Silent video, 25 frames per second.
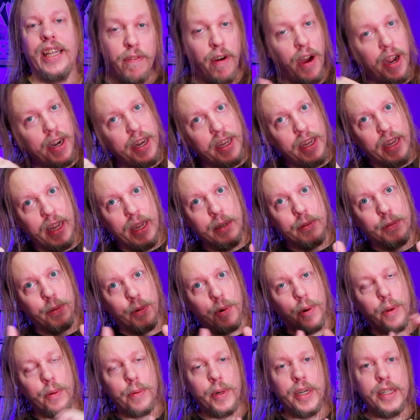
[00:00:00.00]
Fighting games
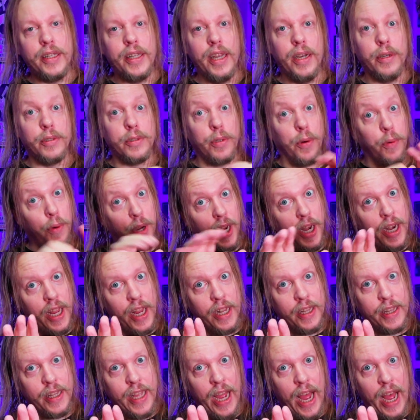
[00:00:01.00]
were already there, so it
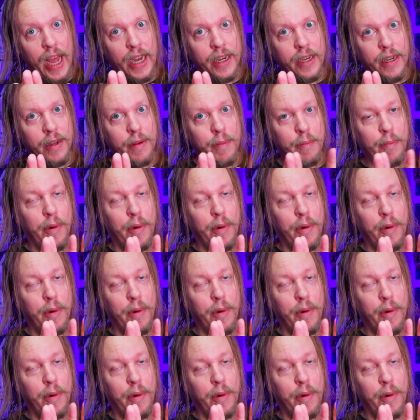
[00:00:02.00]
ain't that,